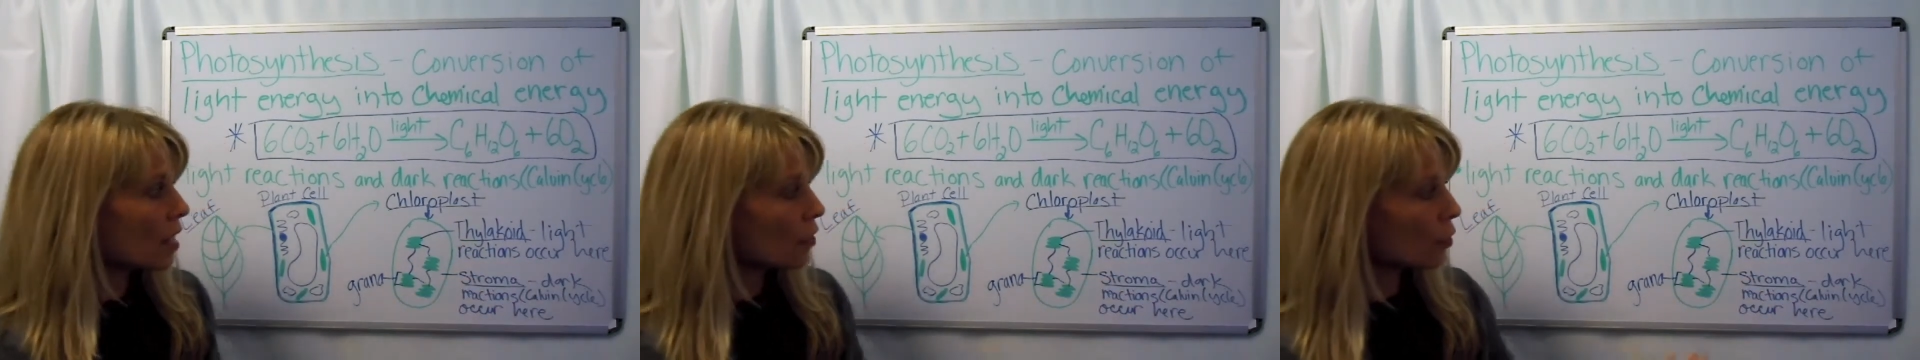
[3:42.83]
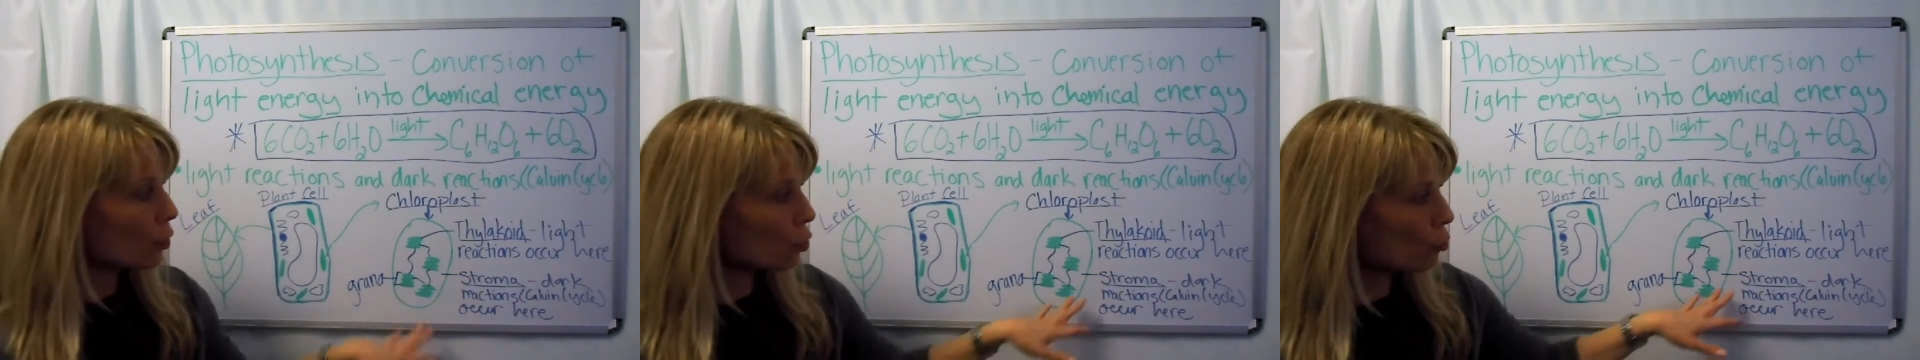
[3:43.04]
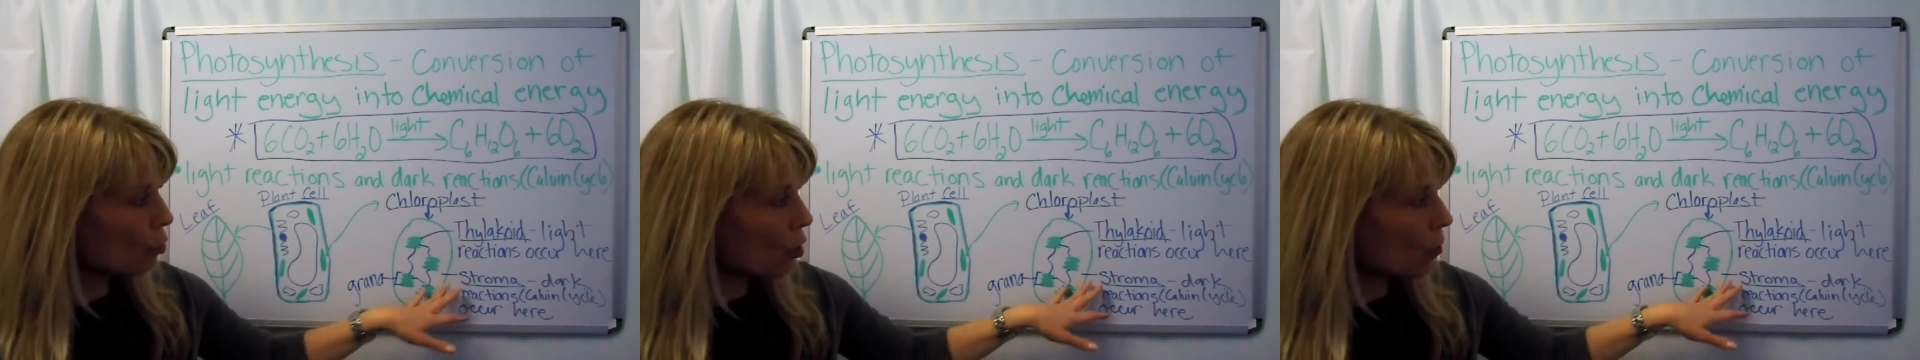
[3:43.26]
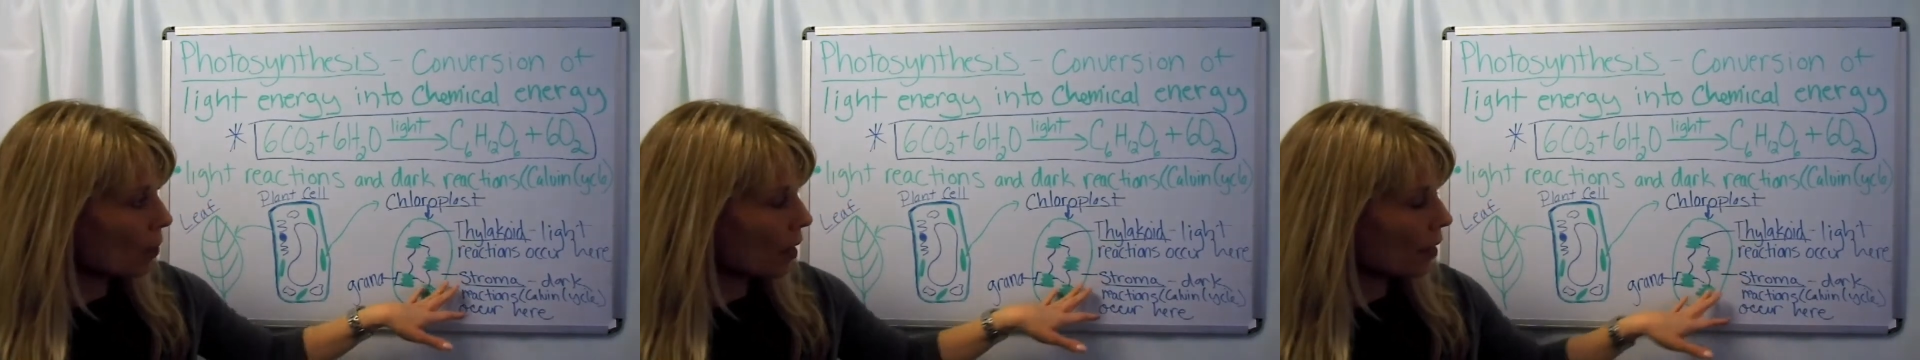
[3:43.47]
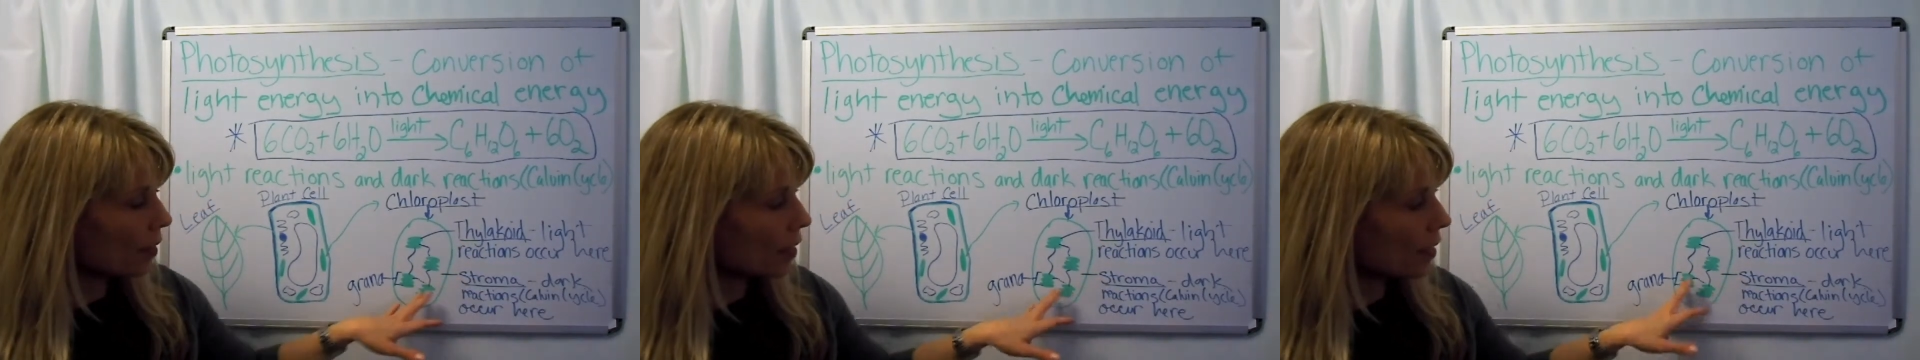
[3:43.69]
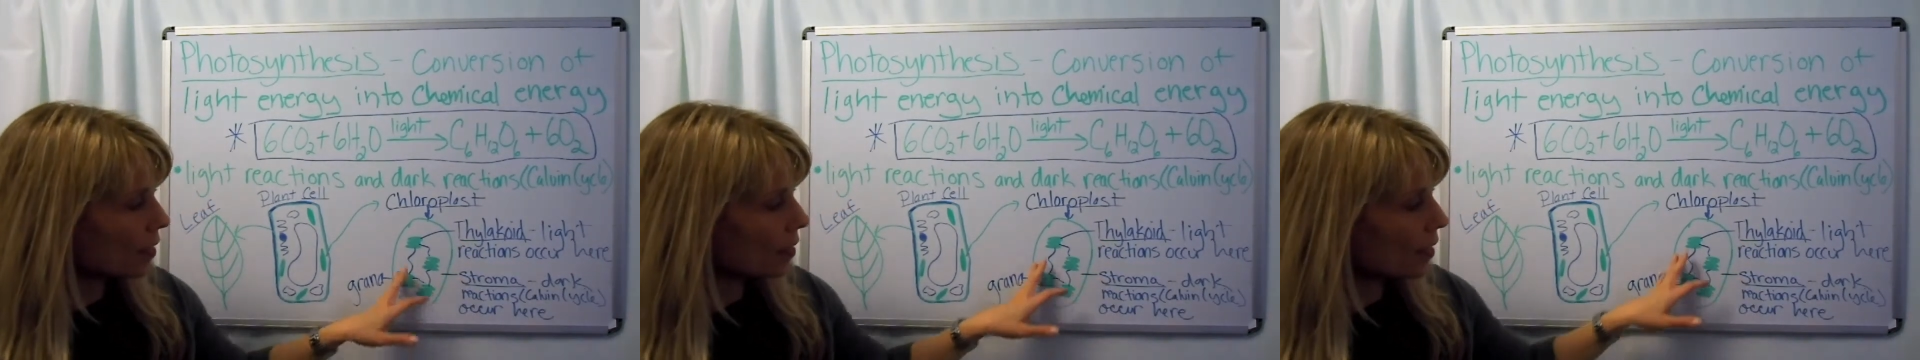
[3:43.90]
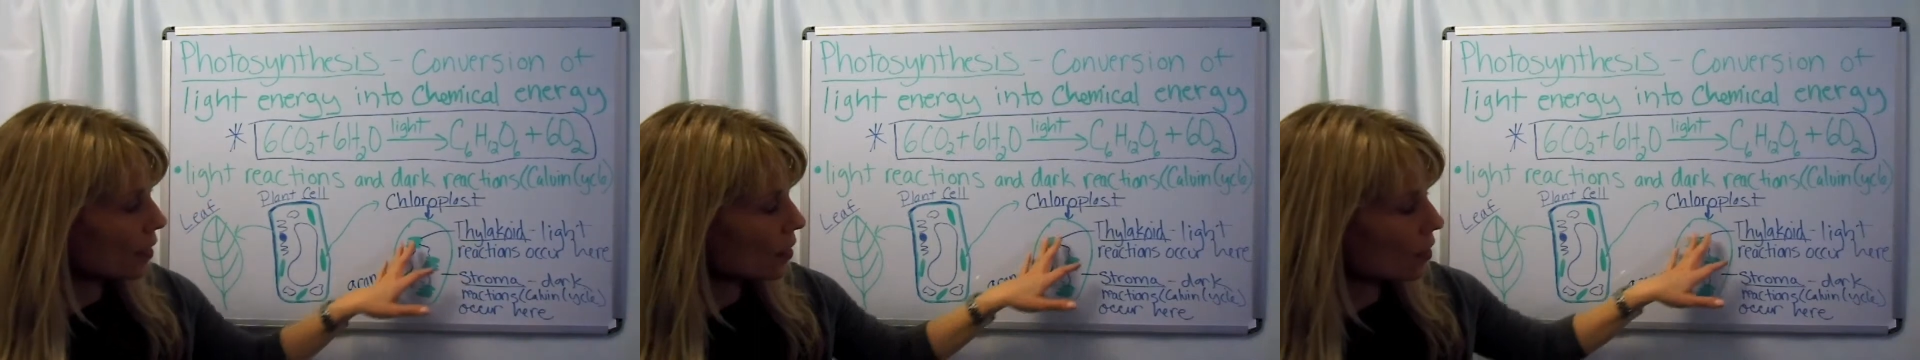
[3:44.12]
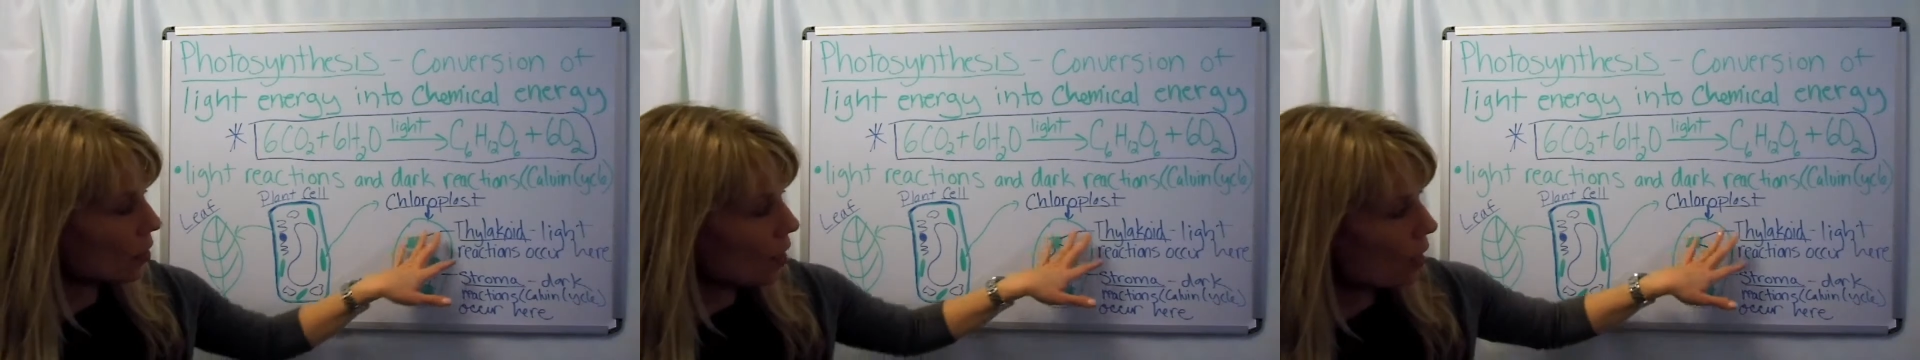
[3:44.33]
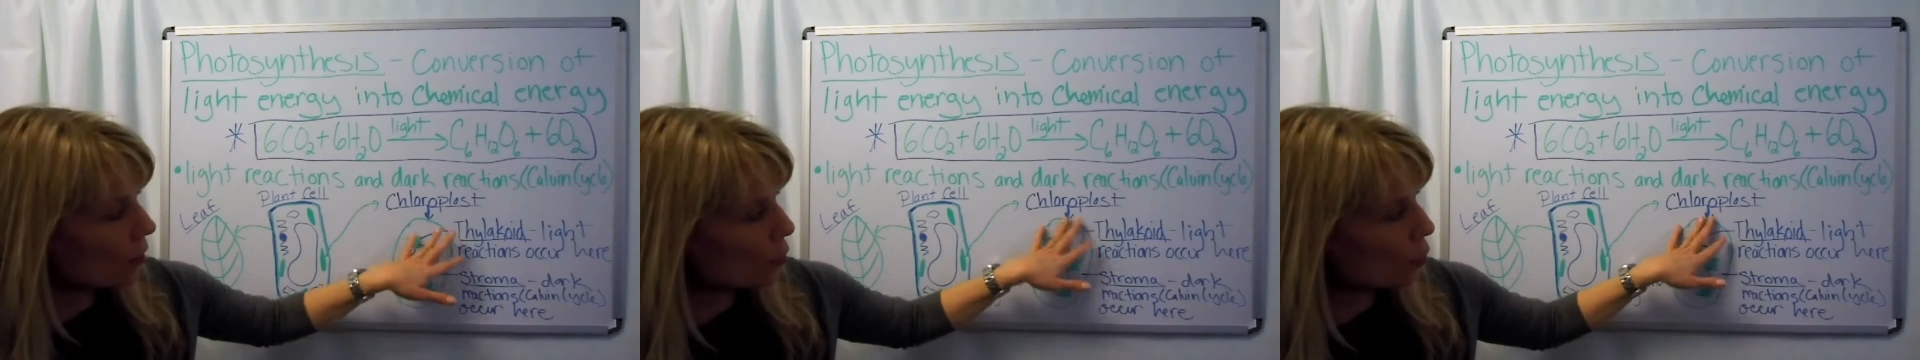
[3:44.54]
The stroma is this
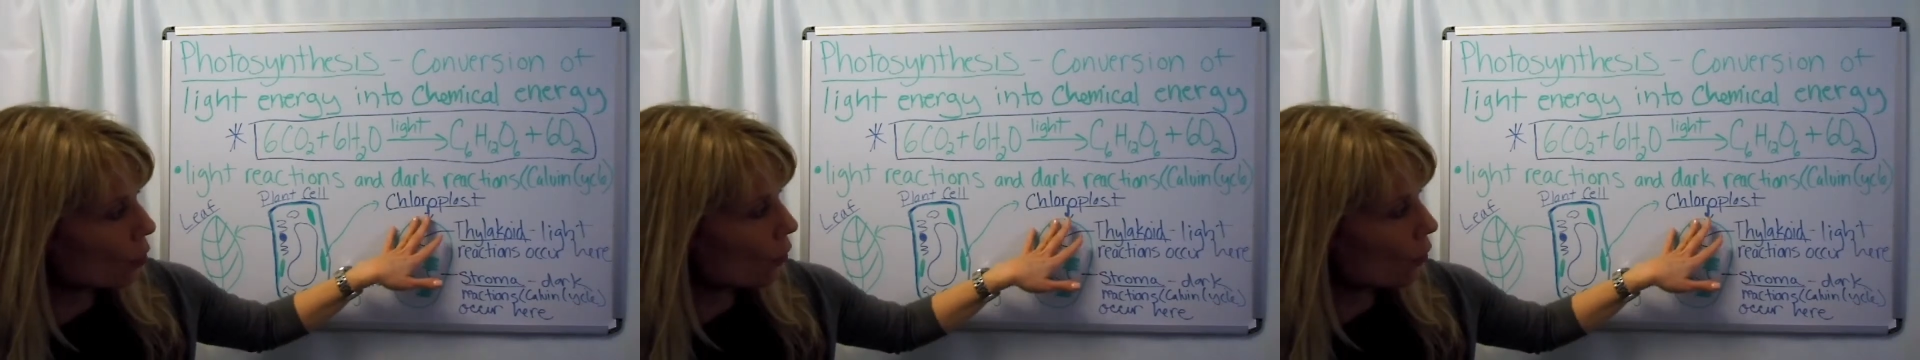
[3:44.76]
sort